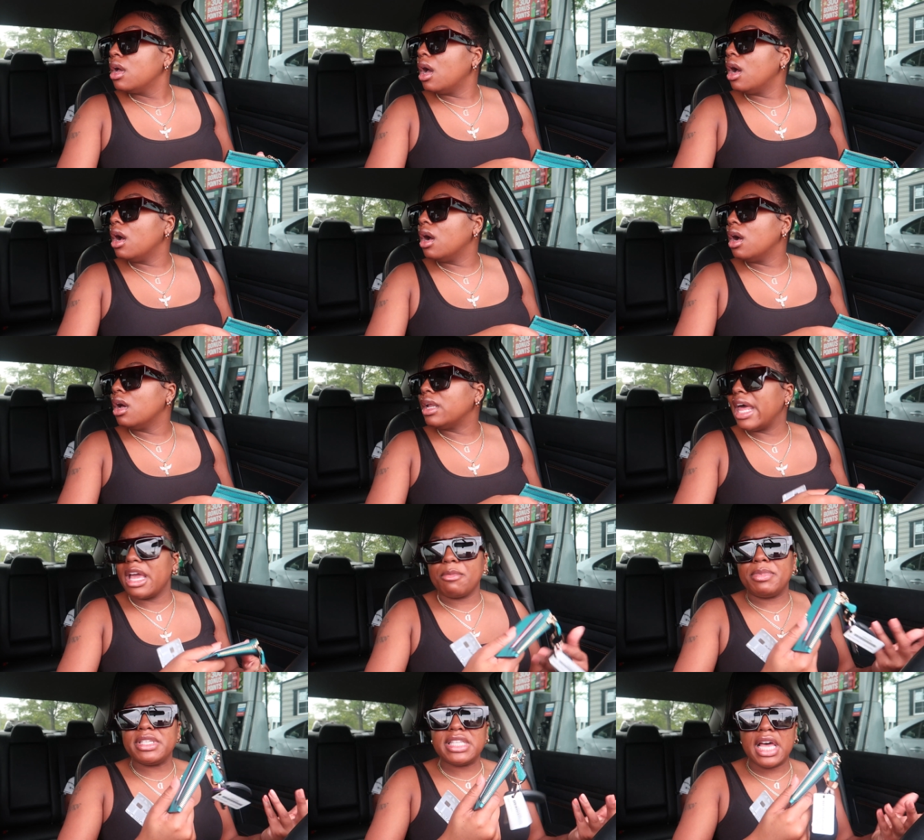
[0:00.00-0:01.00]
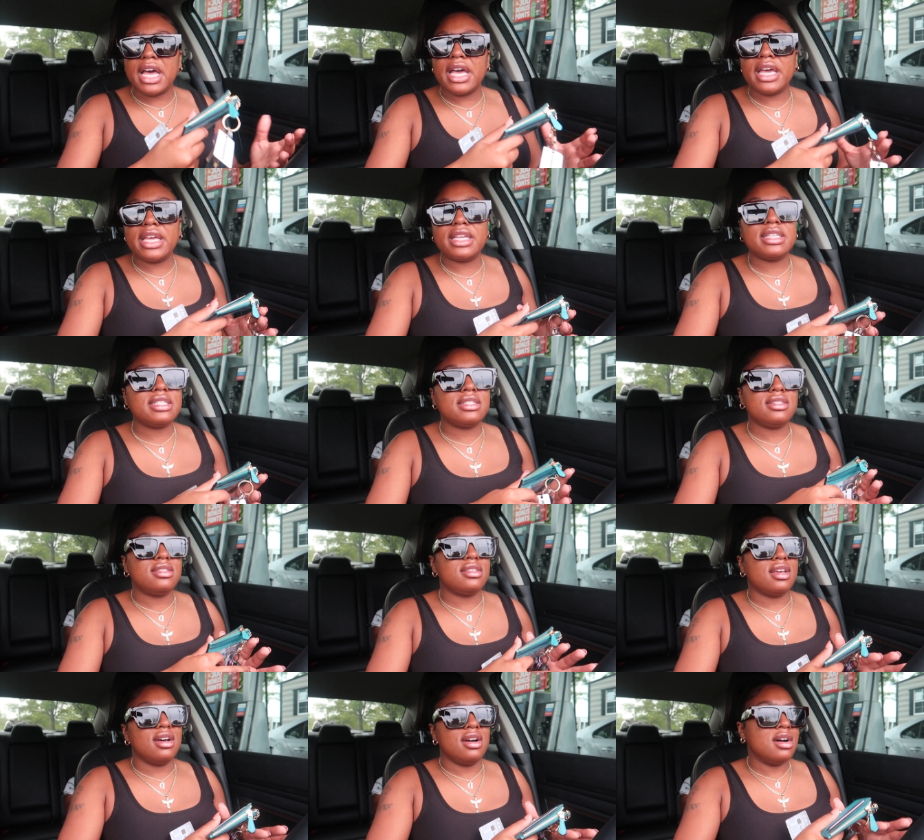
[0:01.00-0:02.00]
uh, like besides
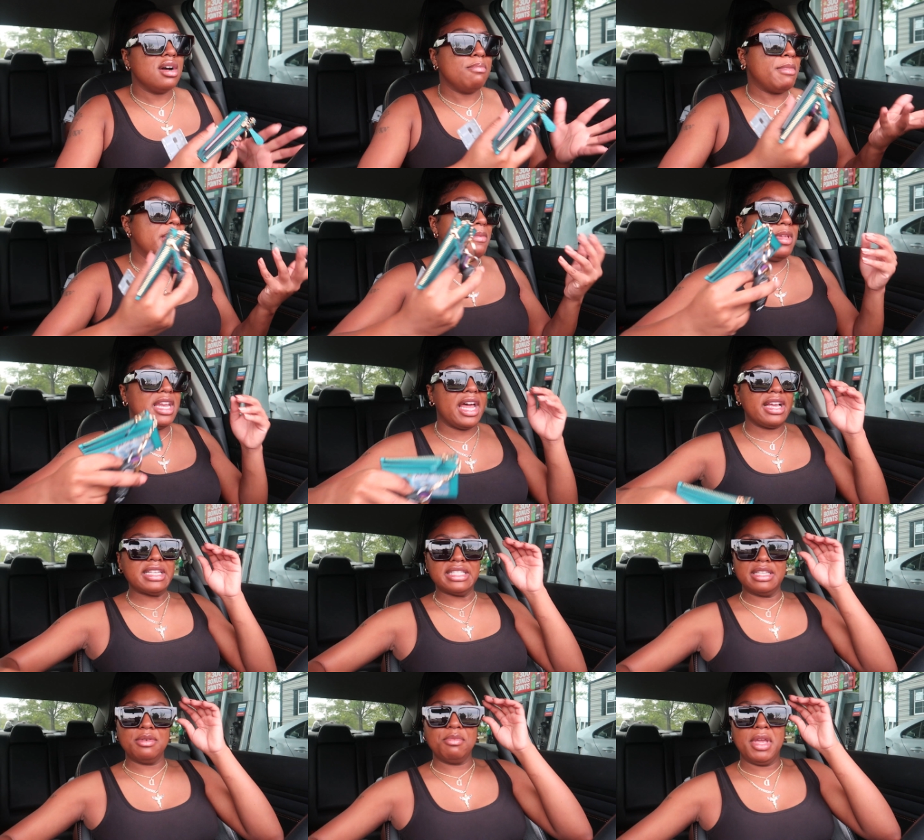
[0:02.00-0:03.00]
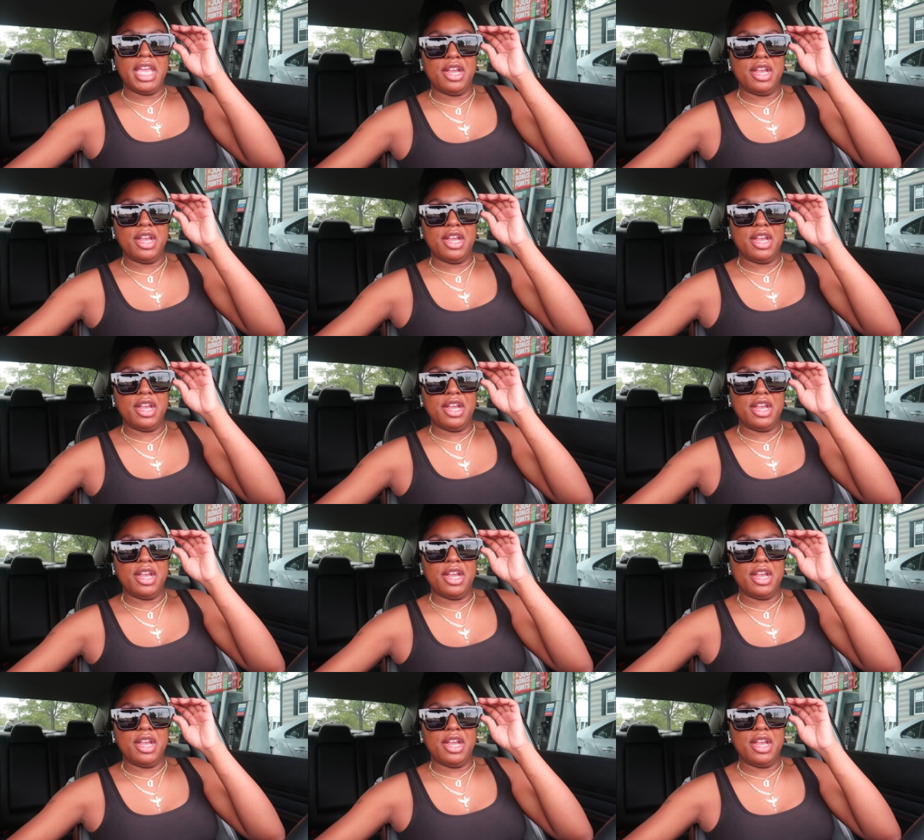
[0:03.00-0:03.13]
uh maybe like some